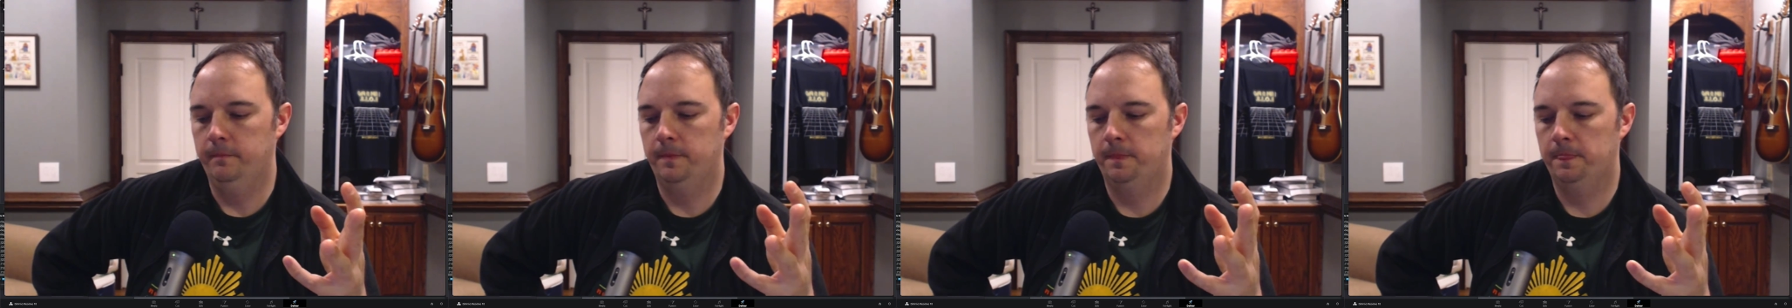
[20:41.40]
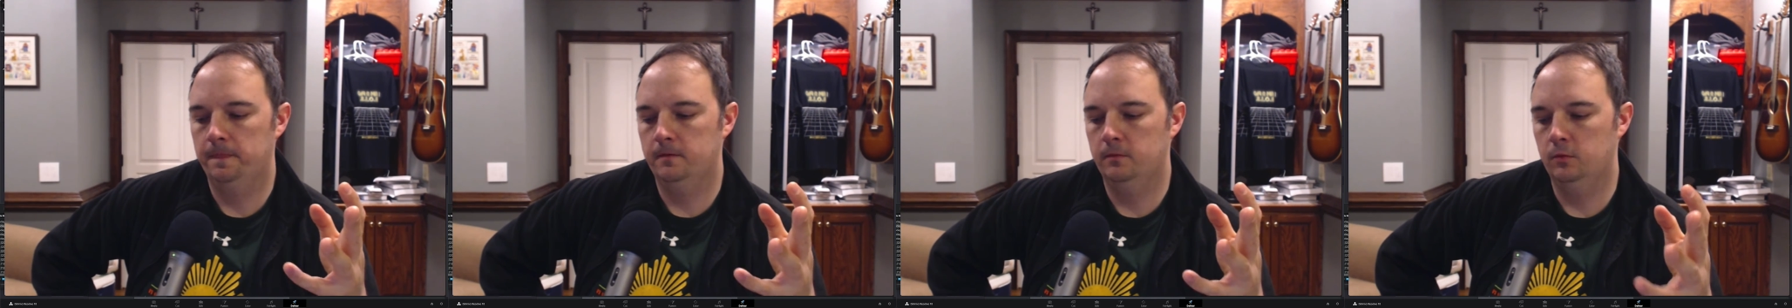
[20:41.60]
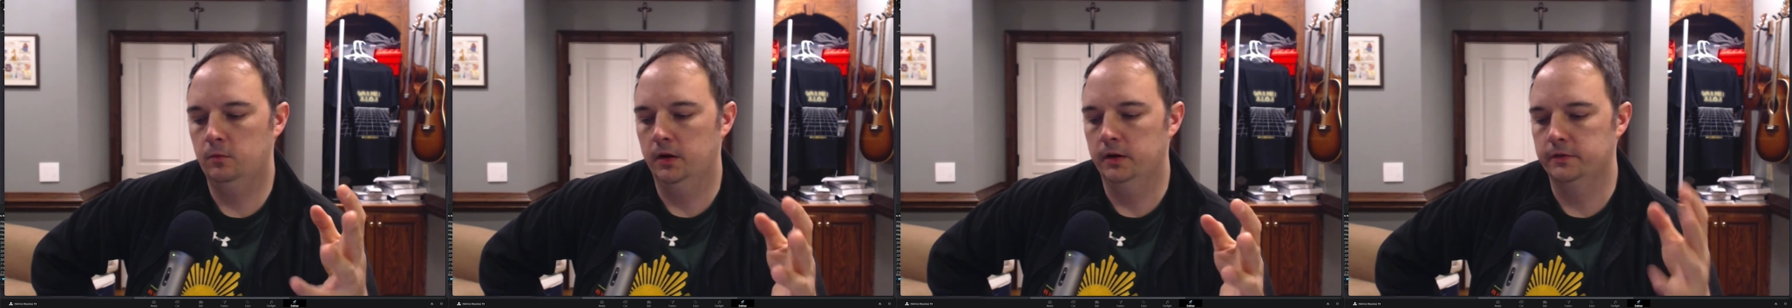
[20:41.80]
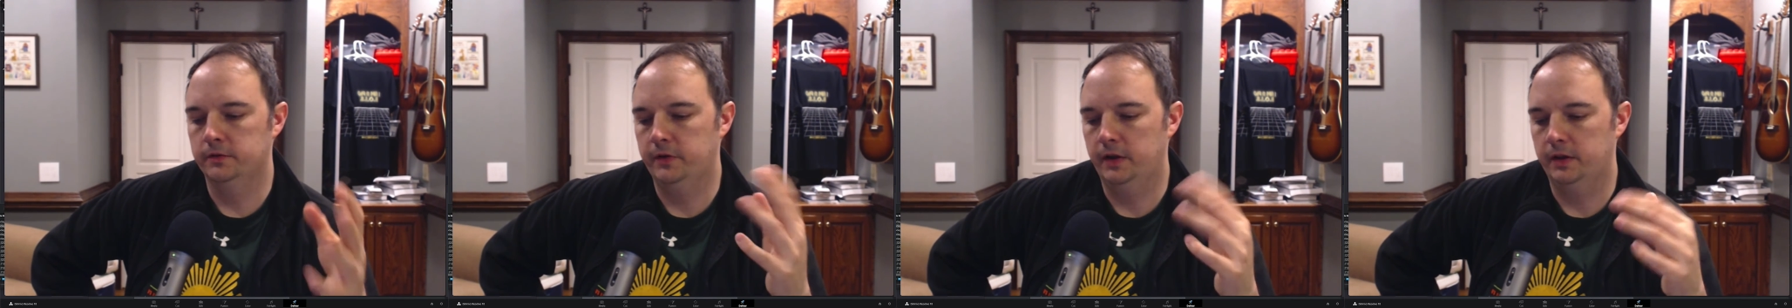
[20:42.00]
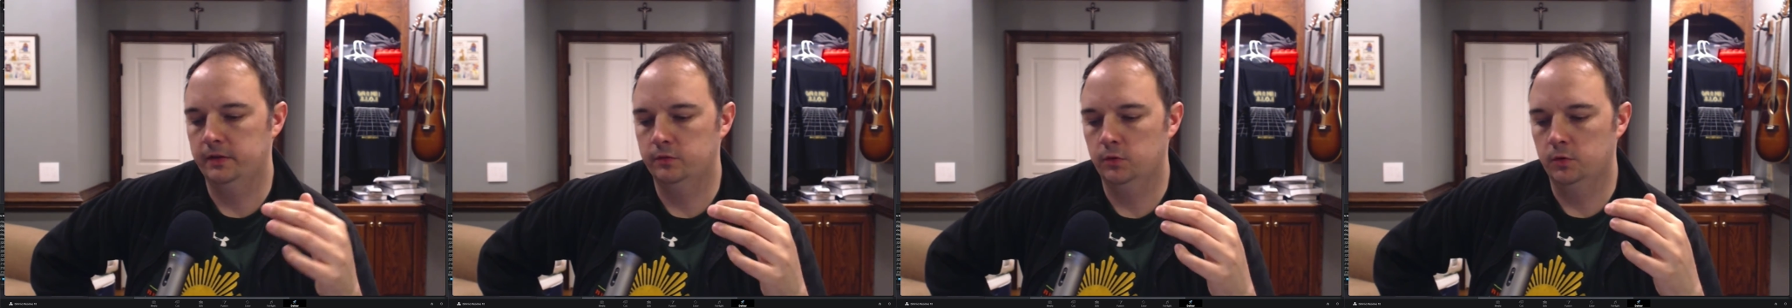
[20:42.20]
Whereas fast
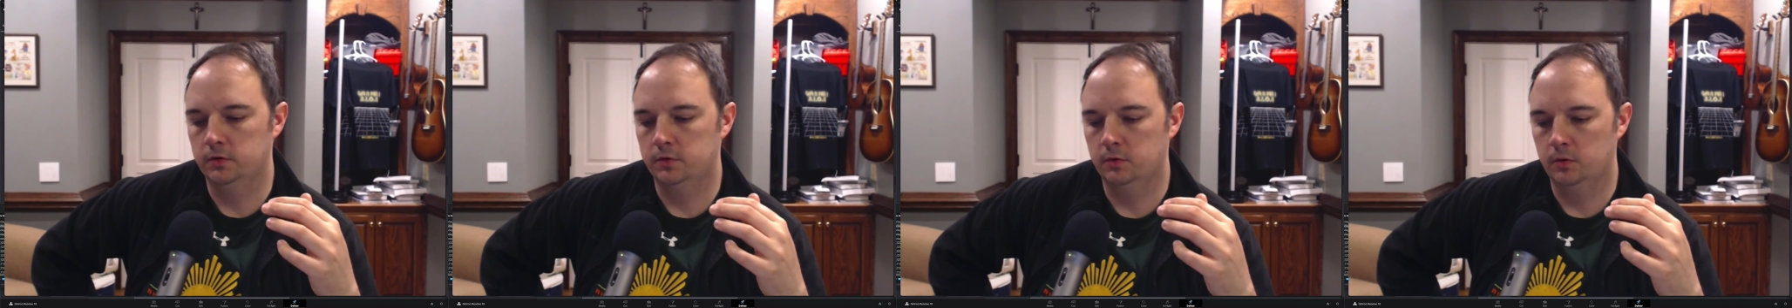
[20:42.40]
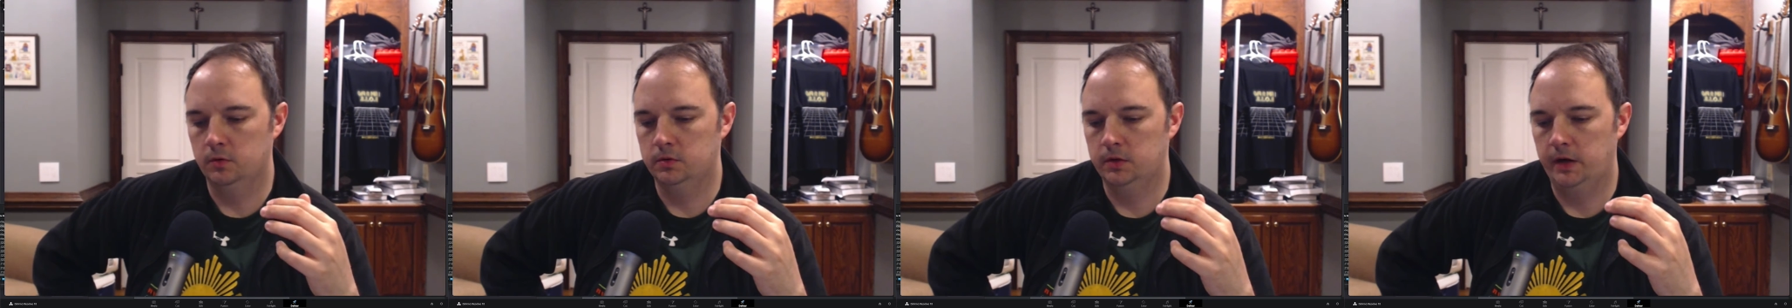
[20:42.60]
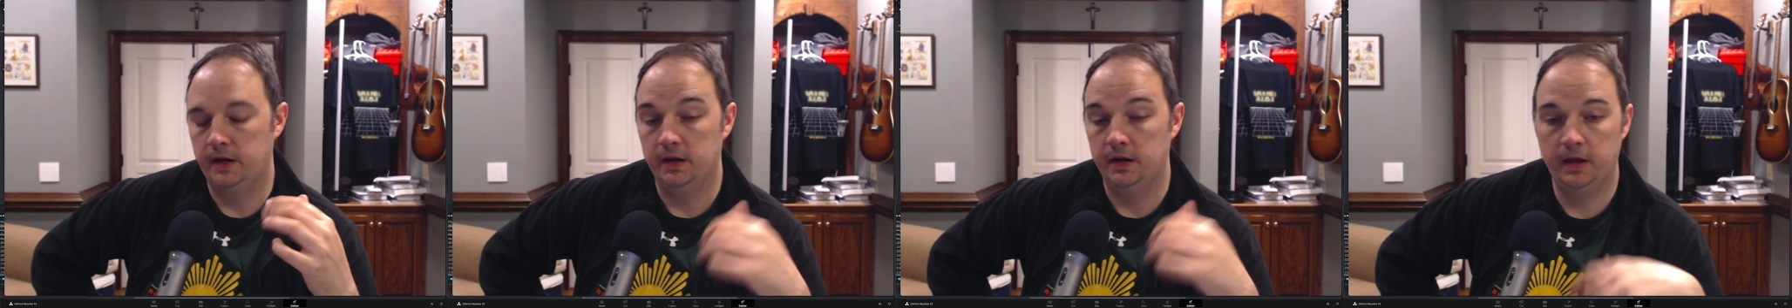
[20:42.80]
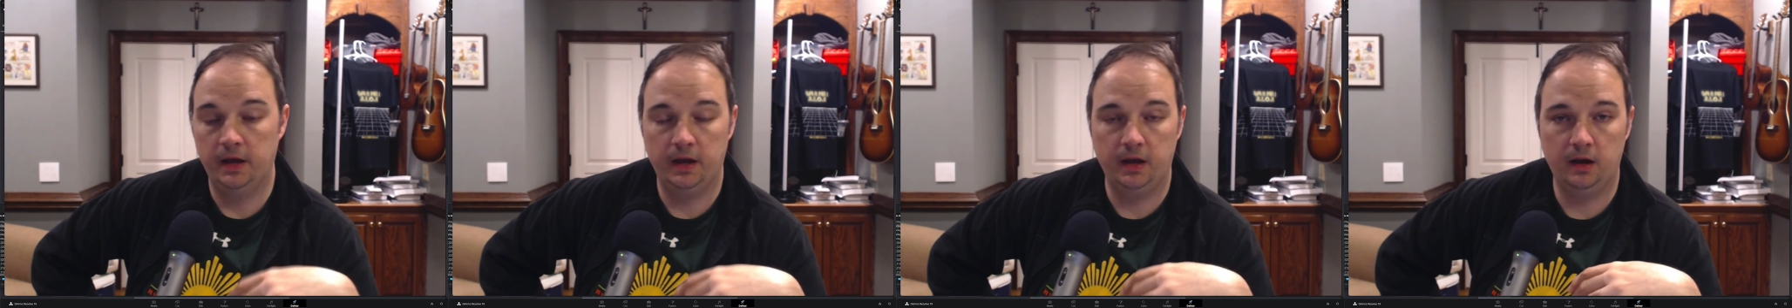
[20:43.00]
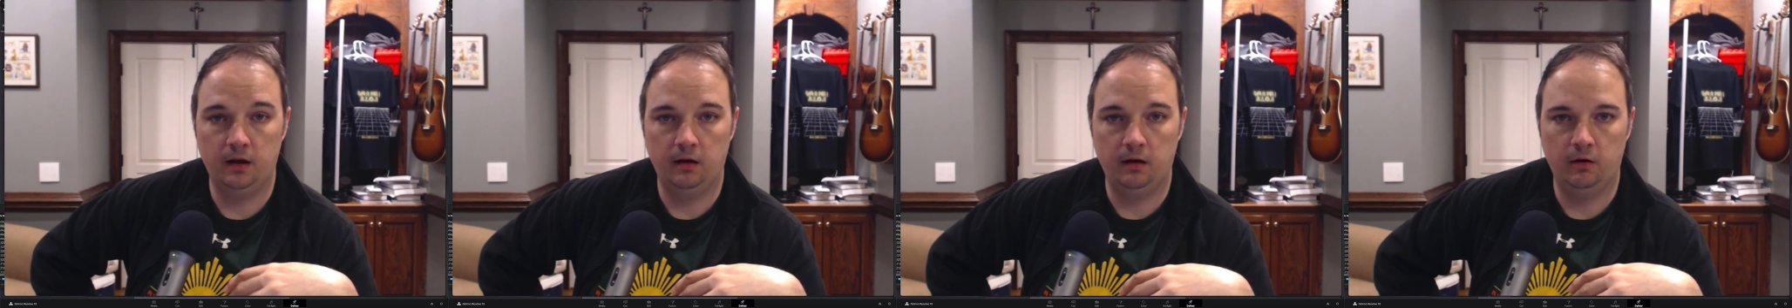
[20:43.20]
forward to where we're at
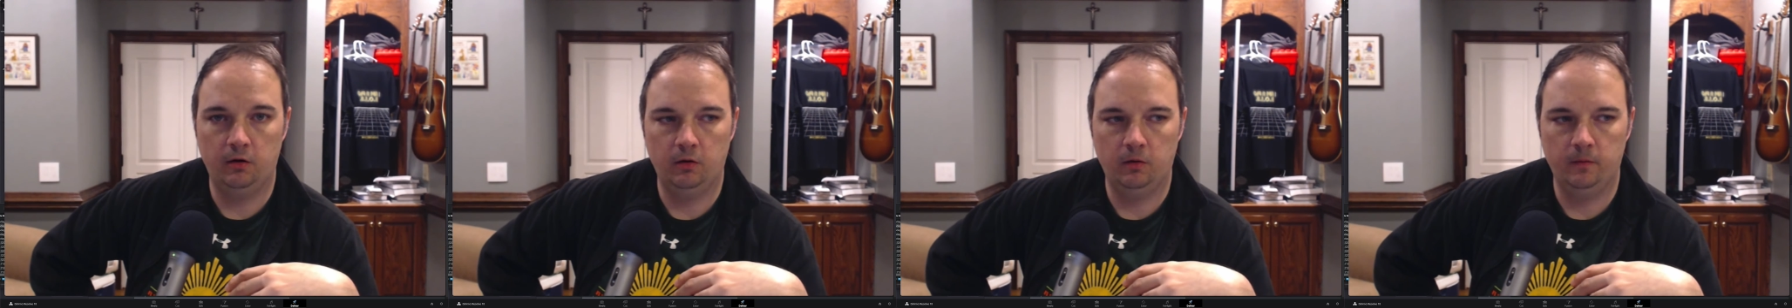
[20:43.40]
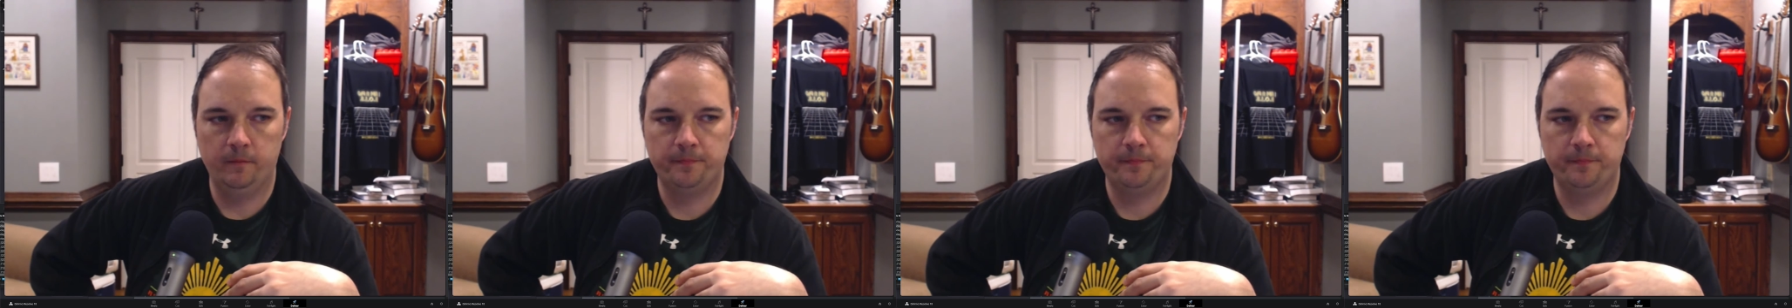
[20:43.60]
now,